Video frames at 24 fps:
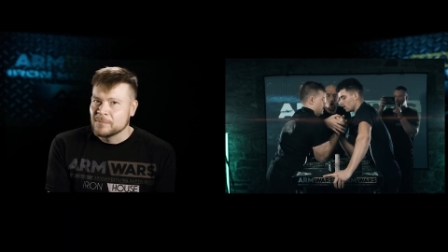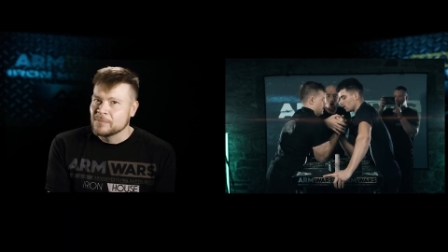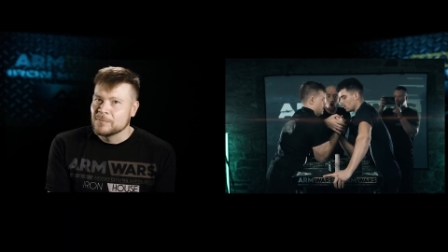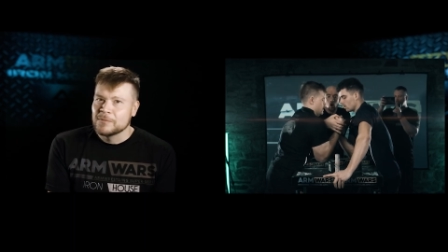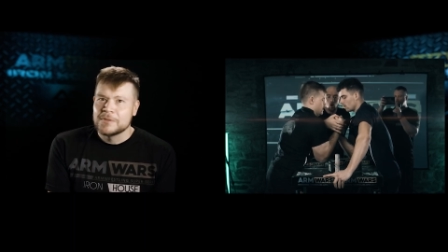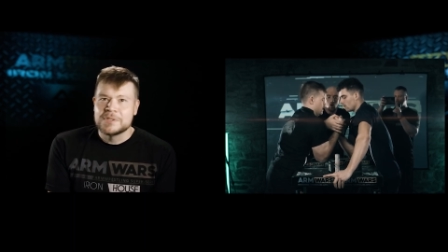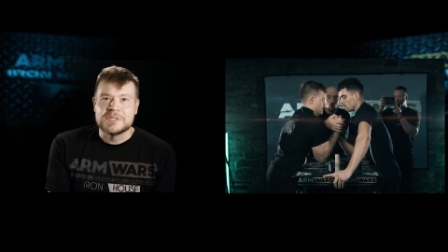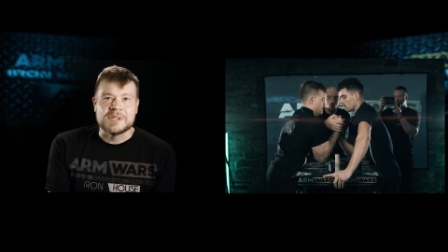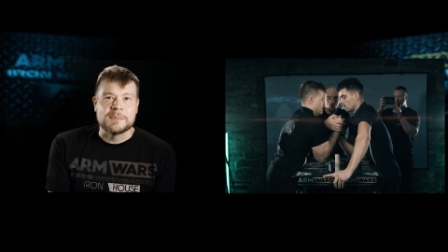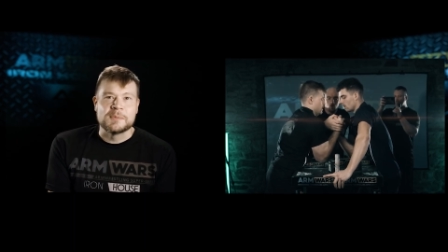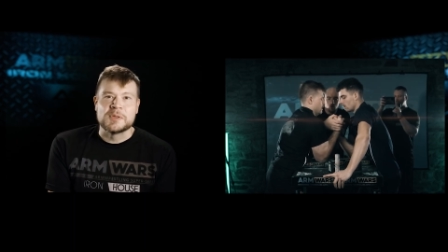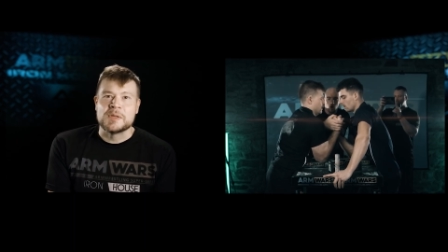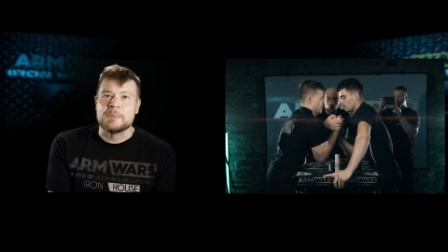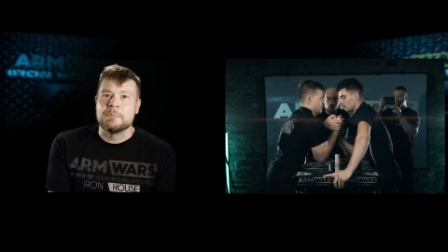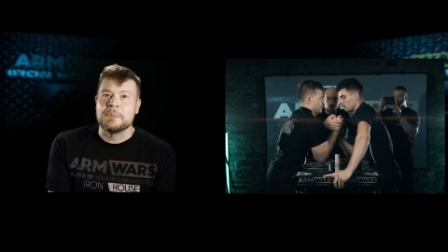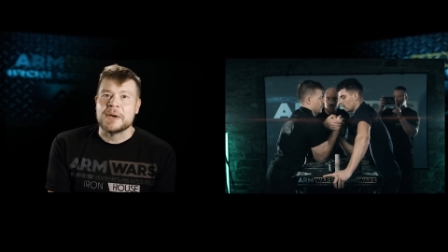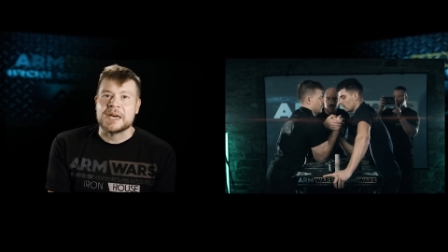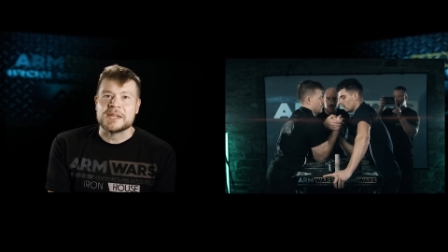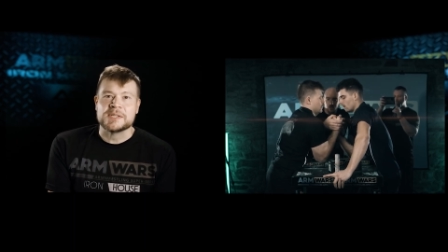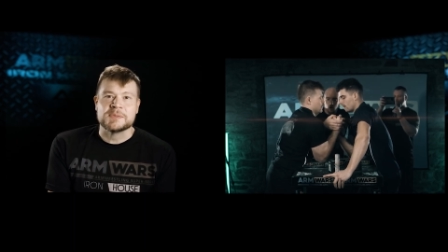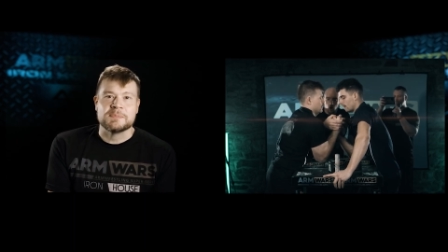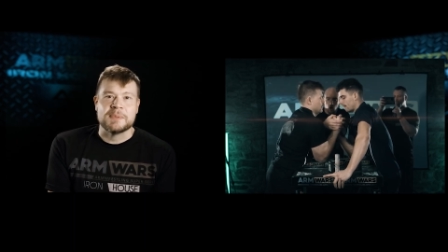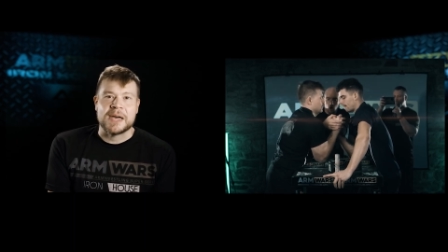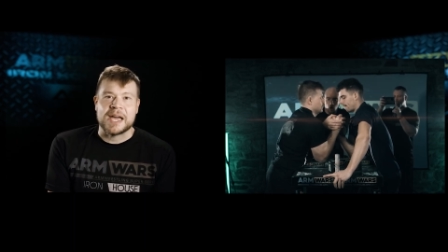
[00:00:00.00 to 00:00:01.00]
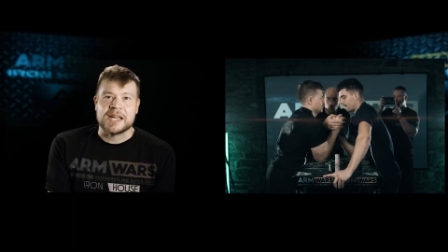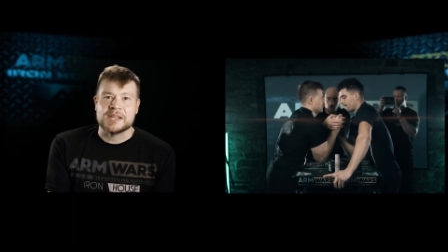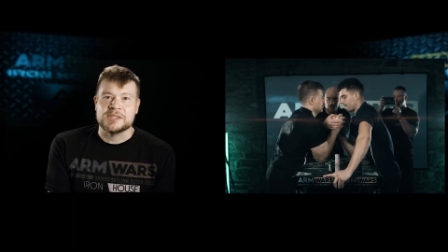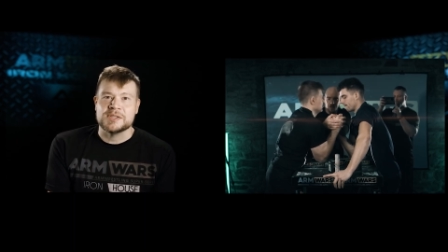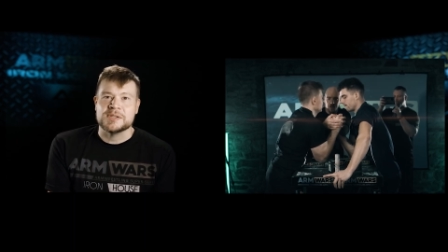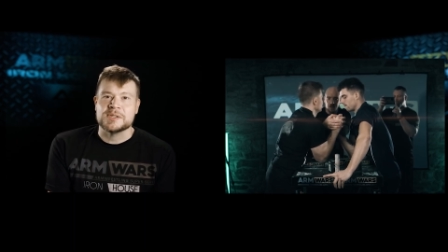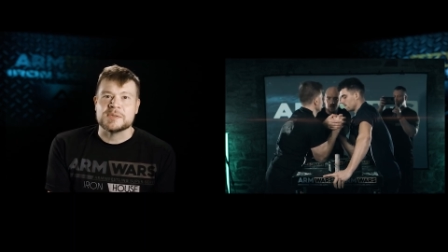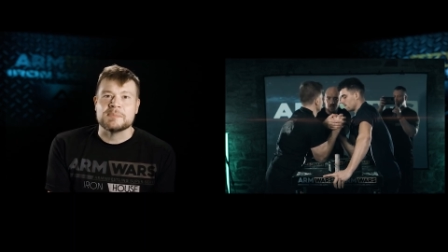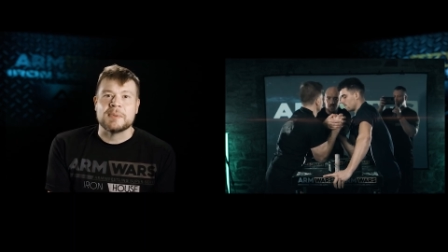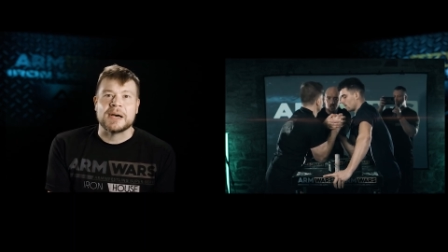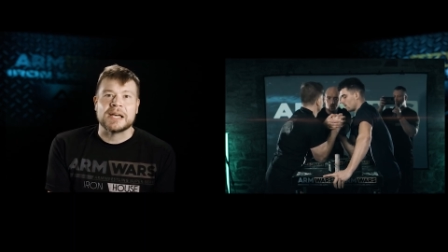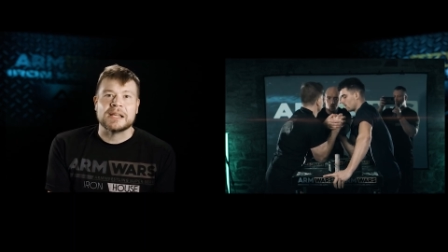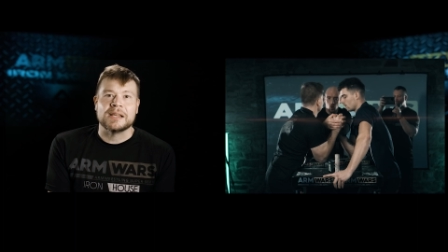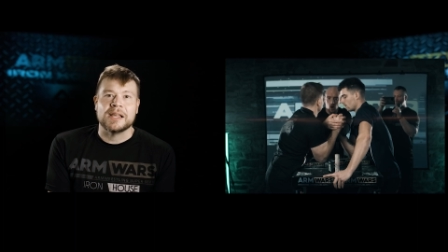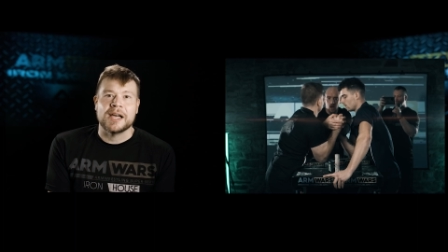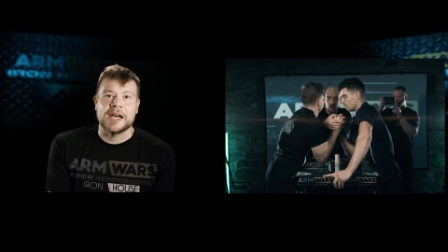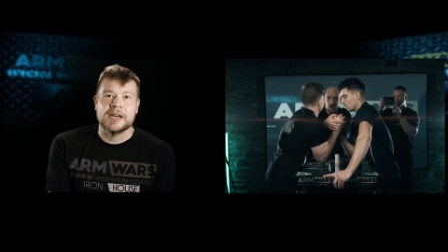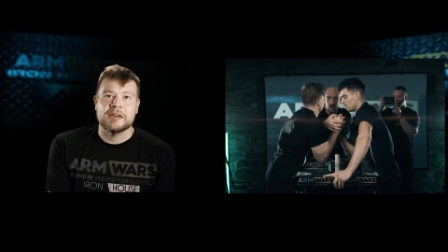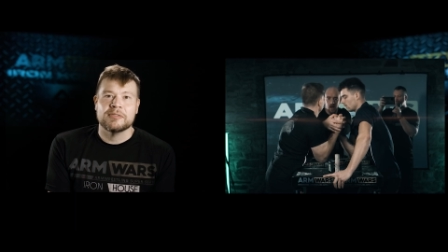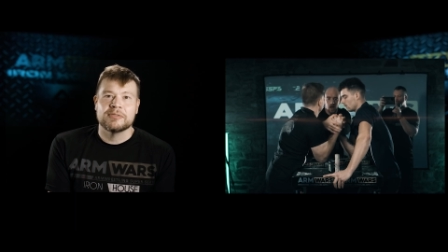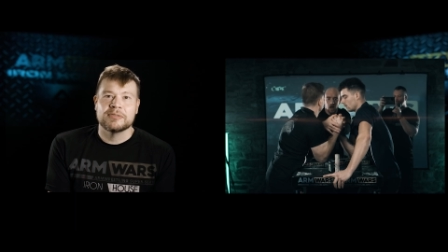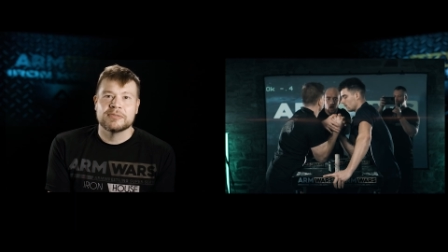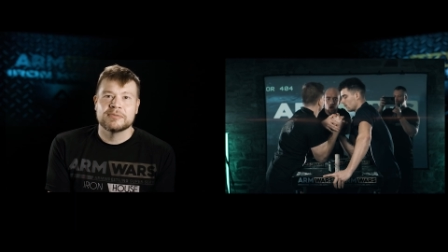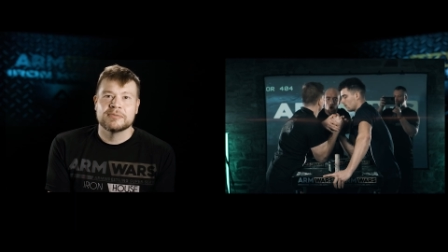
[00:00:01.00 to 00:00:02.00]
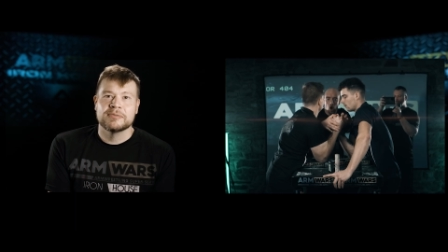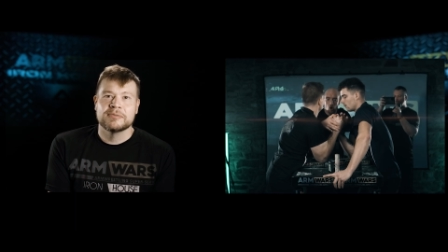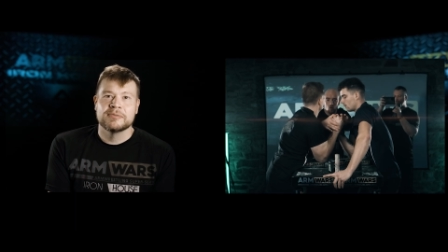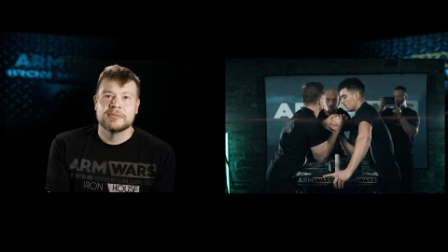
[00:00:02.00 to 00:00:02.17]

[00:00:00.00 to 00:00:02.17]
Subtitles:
Some of the best matches of my life.